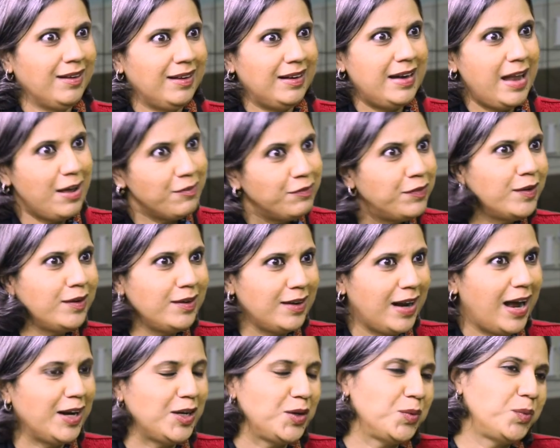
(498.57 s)

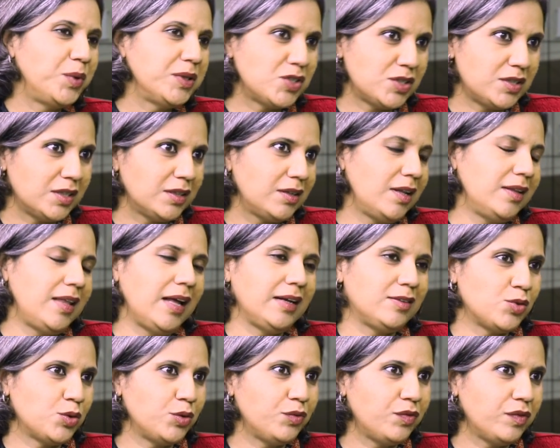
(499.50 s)
level at which
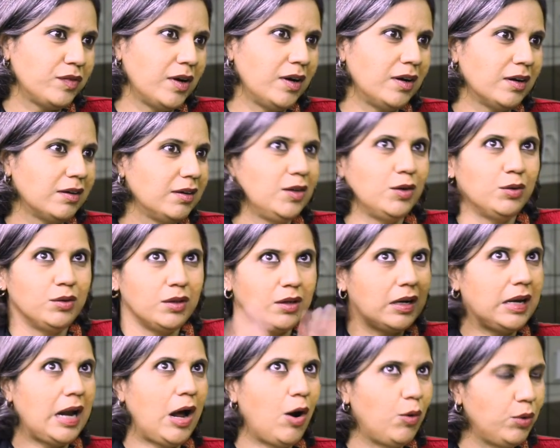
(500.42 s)
that sort of, the
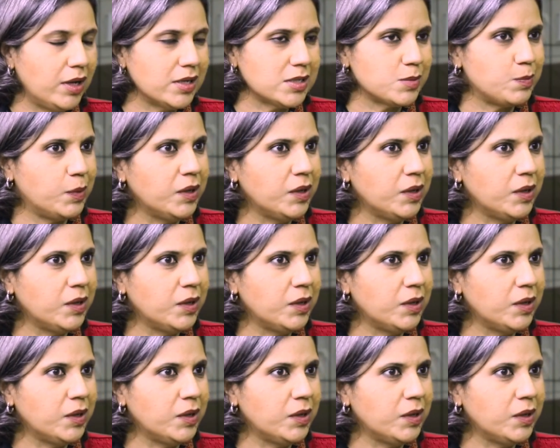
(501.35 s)
cloud has